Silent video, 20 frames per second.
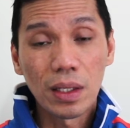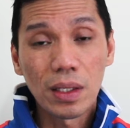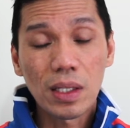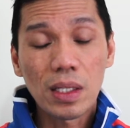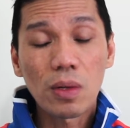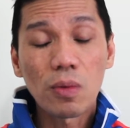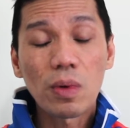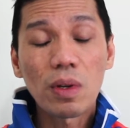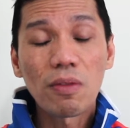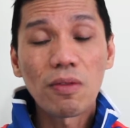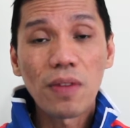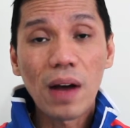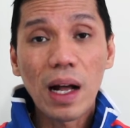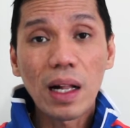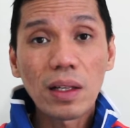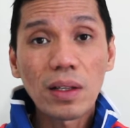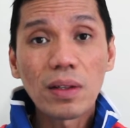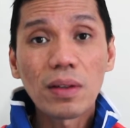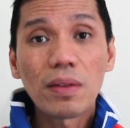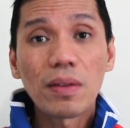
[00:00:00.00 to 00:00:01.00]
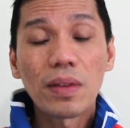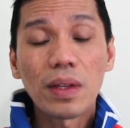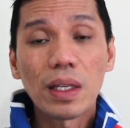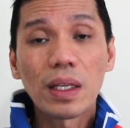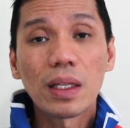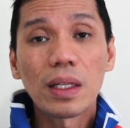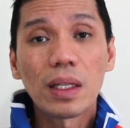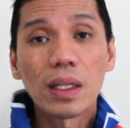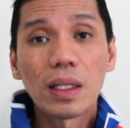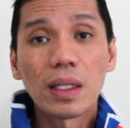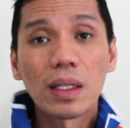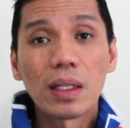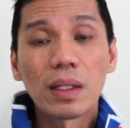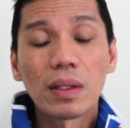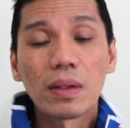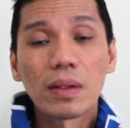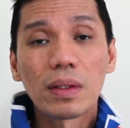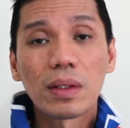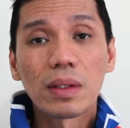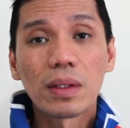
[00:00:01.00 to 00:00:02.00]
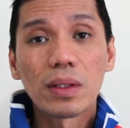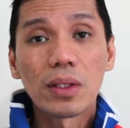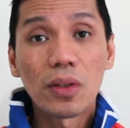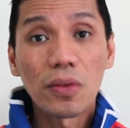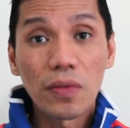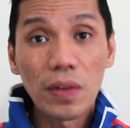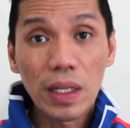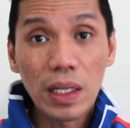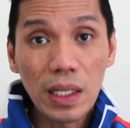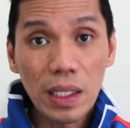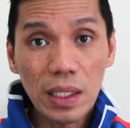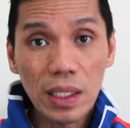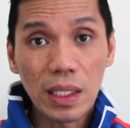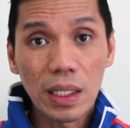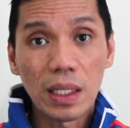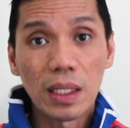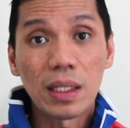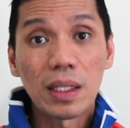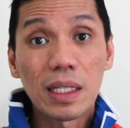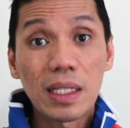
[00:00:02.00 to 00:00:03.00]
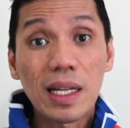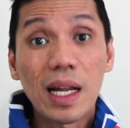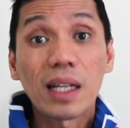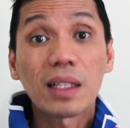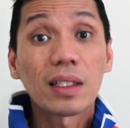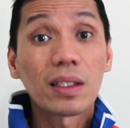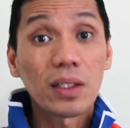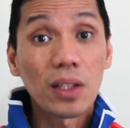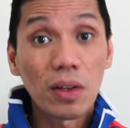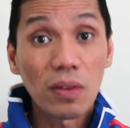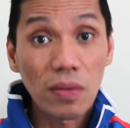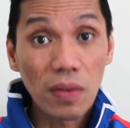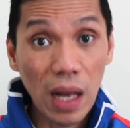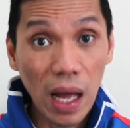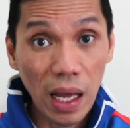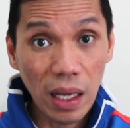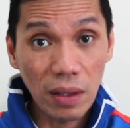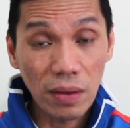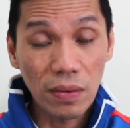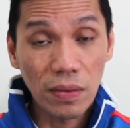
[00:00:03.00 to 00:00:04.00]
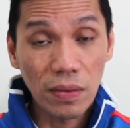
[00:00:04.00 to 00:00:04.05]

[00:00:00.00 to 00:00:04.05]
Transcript: So we value the divinity and the sanctity of life.